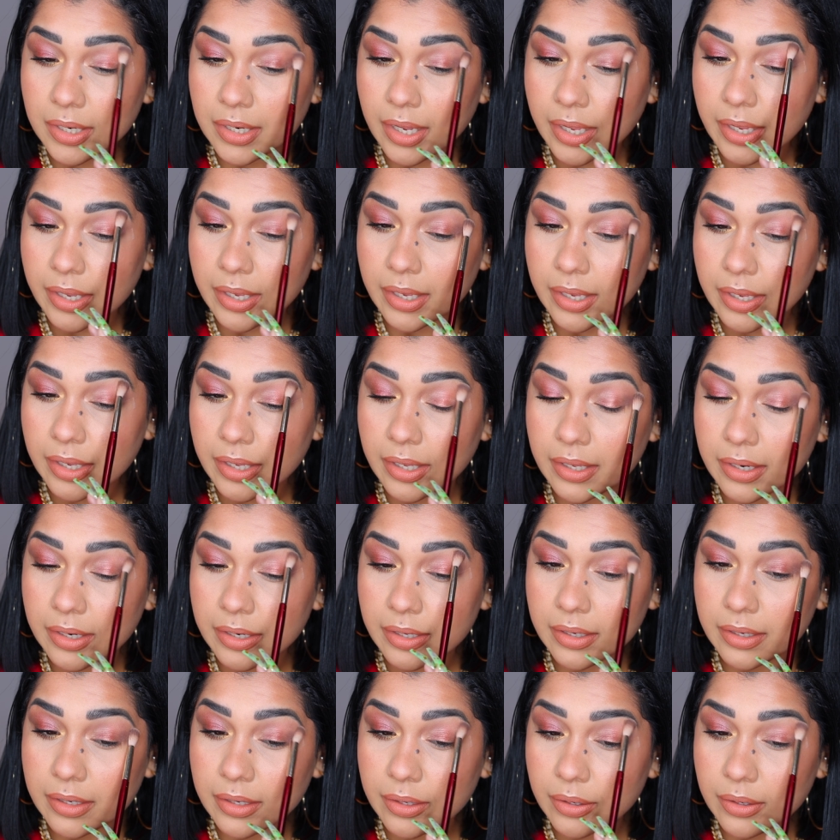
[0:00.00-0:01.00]
light
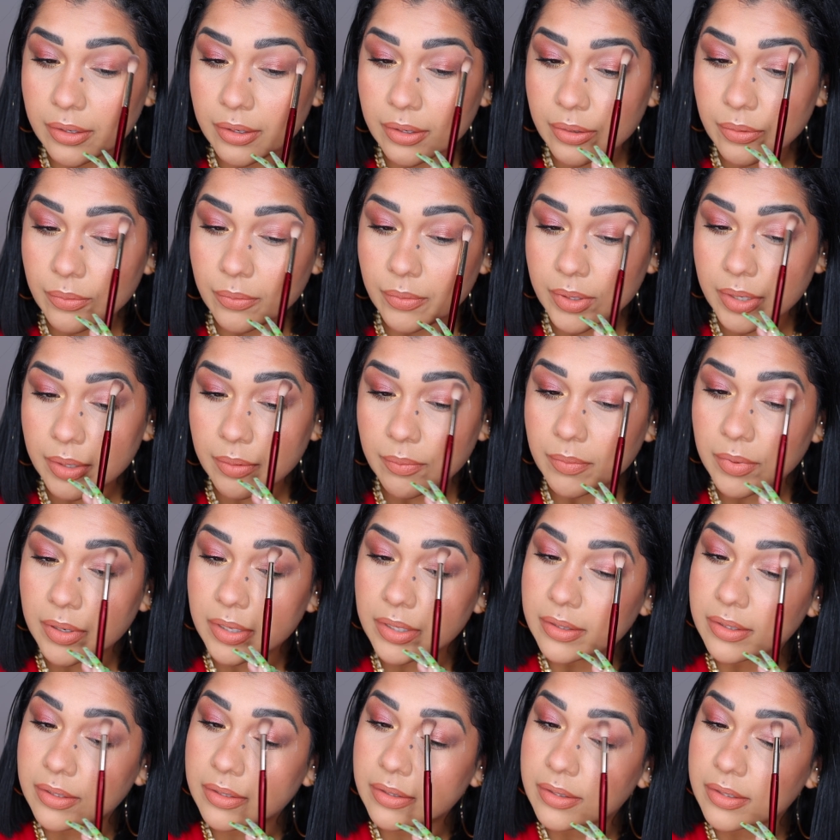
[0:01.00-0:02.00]
hand when I'm
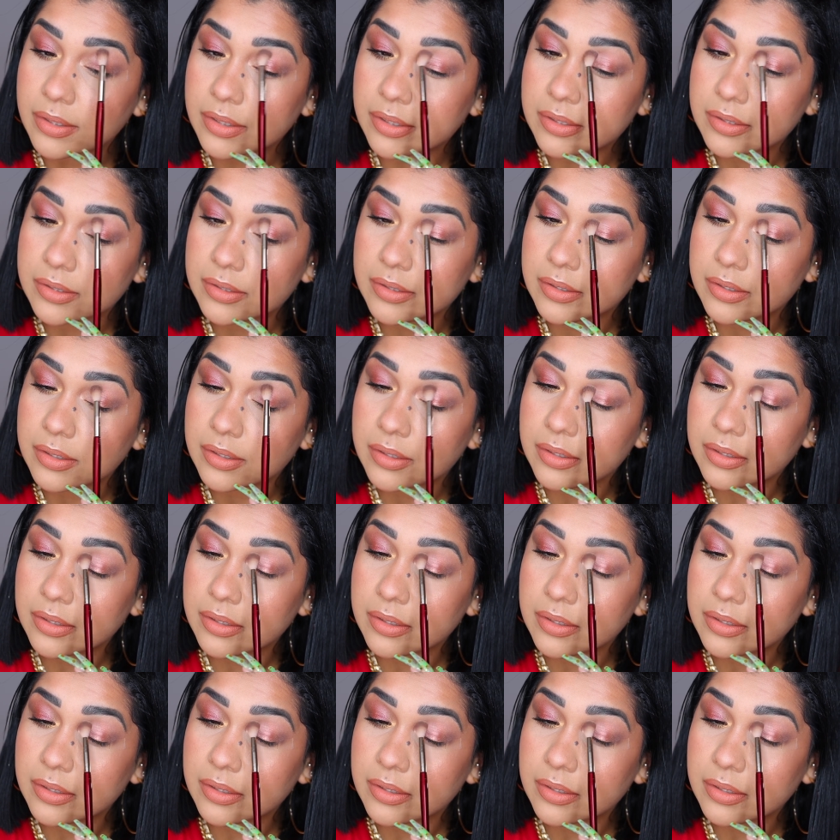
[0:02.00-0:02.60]
blending this.